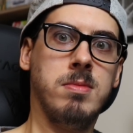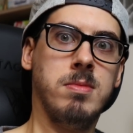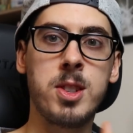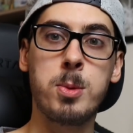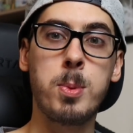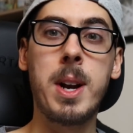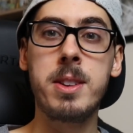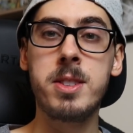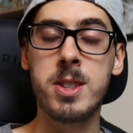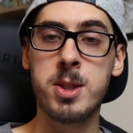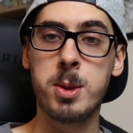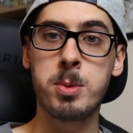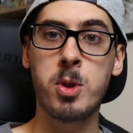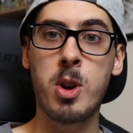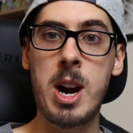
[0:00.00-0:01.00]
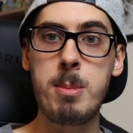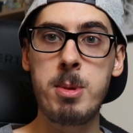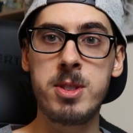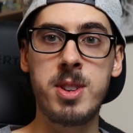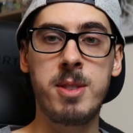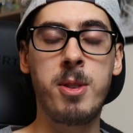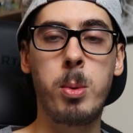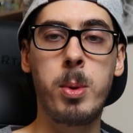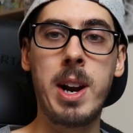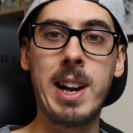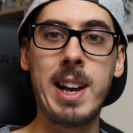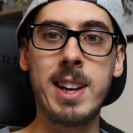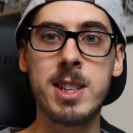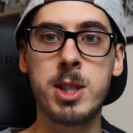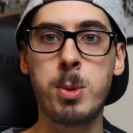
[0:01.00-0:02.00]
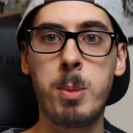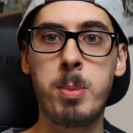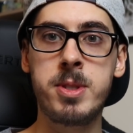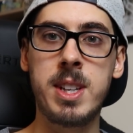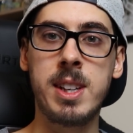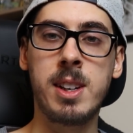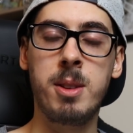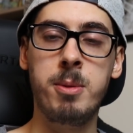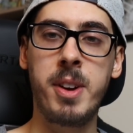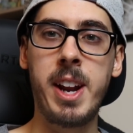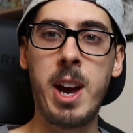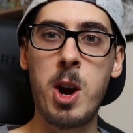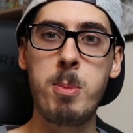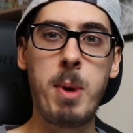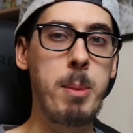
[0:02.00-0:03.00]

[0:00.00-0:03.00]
So as well as the subscribers, if I want to link it to a particular video,